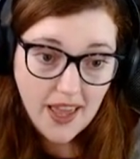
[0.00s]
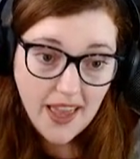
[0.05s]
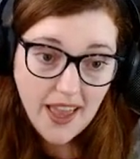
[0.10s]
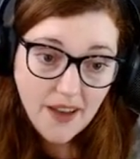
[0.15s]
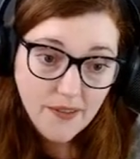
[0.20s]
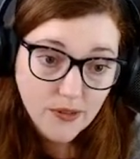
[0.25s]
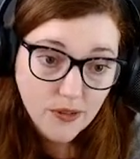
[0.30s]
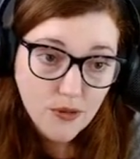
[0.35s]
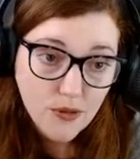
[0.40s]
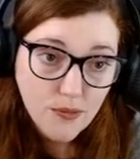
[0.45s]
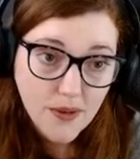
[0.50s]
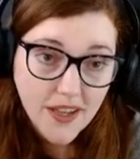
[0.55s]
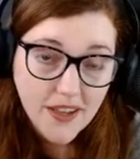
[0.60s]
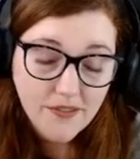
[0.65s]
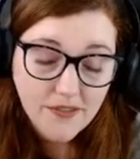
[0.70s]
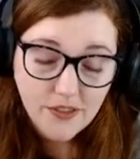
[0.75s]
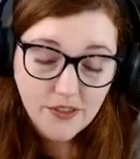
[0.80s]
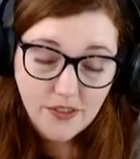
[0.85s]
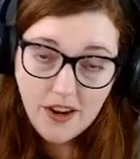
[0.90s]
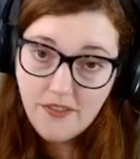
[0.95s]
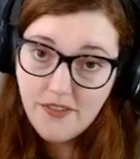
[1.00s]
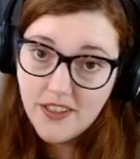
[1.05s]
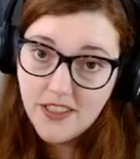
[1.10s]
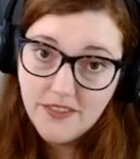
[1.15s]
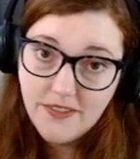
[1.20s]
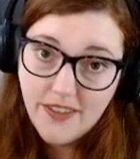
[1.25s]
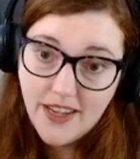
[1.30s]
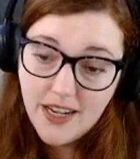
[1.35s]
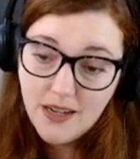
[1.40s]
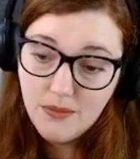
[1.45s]
I have all my infographics
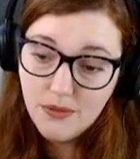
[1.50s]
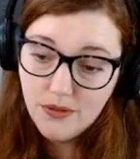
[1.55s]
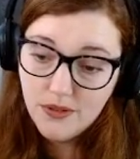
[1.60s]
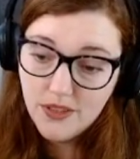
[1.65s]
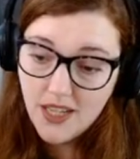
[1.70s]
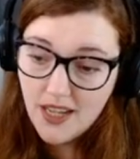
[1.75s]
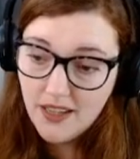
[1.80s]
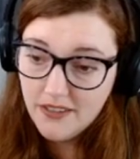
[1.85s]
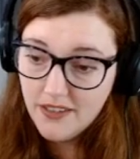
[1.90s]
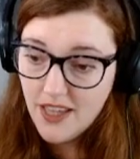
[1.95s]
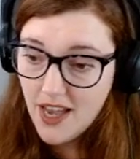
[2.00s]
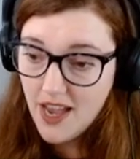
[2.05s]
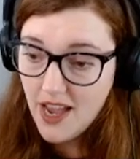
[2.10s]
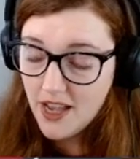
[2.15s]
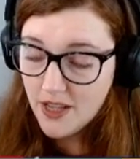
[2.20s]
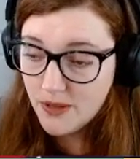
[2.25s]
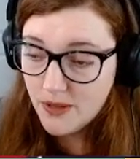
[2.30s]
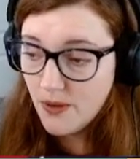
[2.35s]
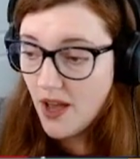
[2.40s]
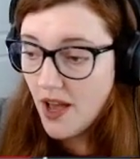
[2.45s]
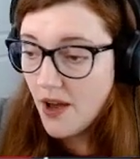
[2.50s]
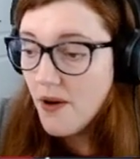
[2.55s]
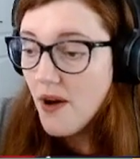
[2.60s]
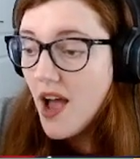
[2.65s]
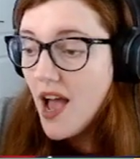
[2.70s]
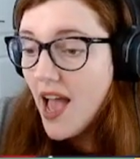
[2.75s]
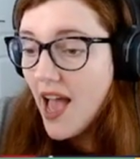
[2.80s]
available down there as well.